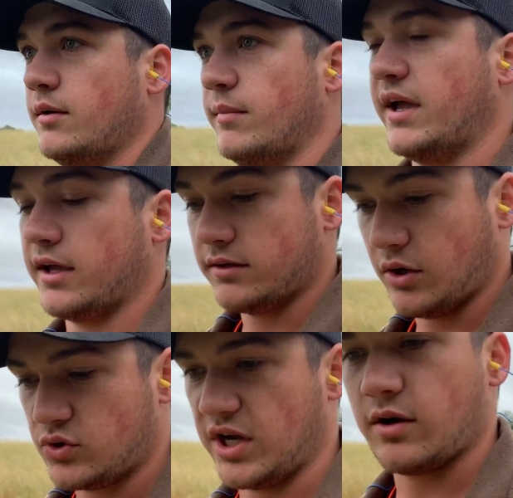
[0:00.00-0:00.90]
May
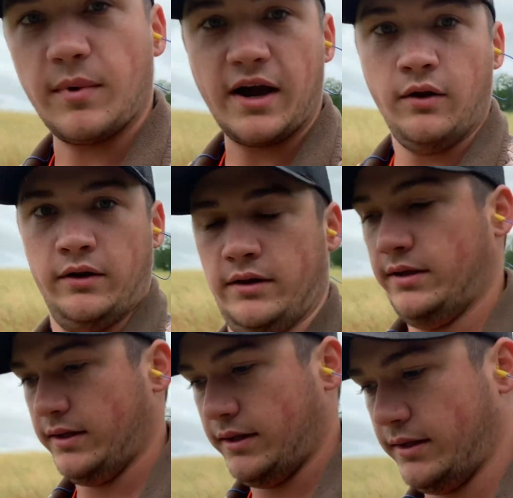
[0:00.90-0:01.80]
go check them out,
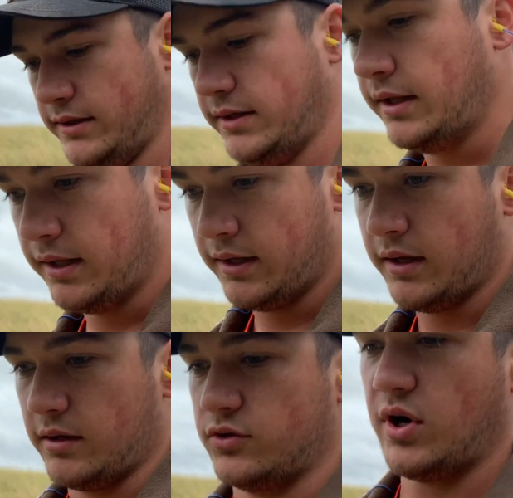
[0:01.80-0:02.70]

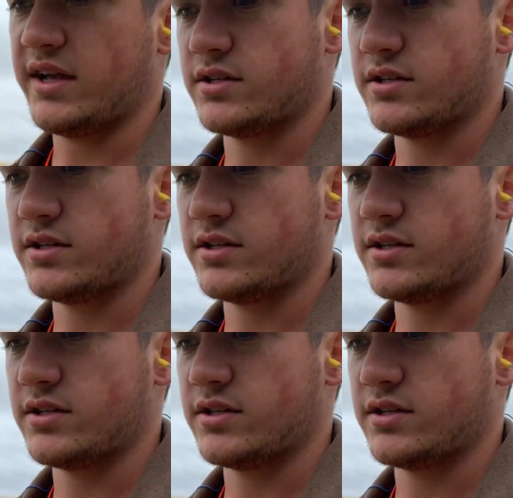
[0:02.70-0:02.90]
try